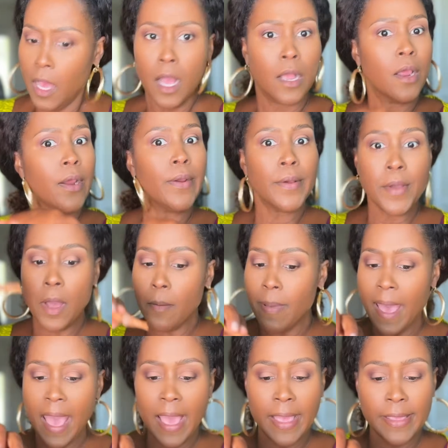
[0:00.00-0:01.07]
Girl, go
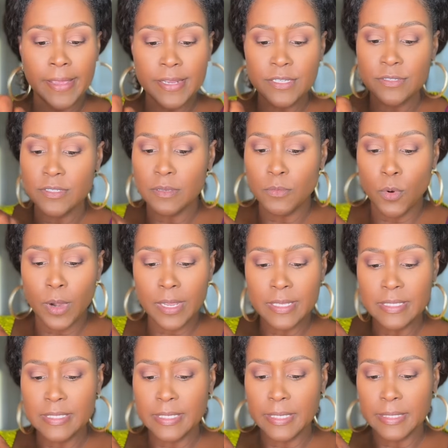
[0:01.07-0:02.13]
back. Get you some more
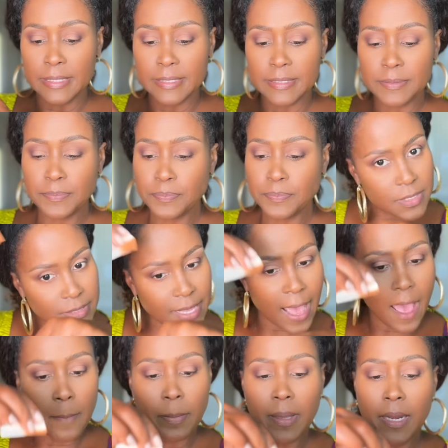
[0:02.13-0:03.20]
concealer.
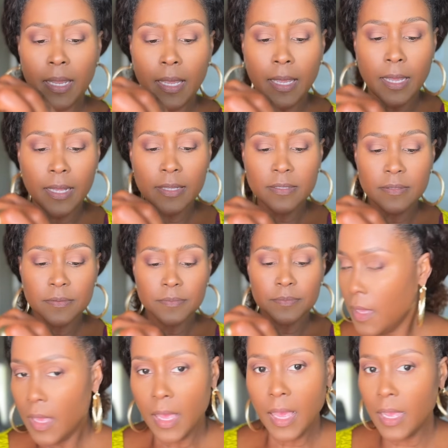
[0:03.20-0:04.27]
Tap it in
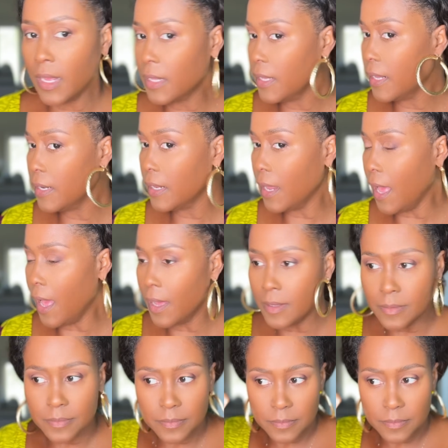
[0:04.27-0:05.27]
and clean it up.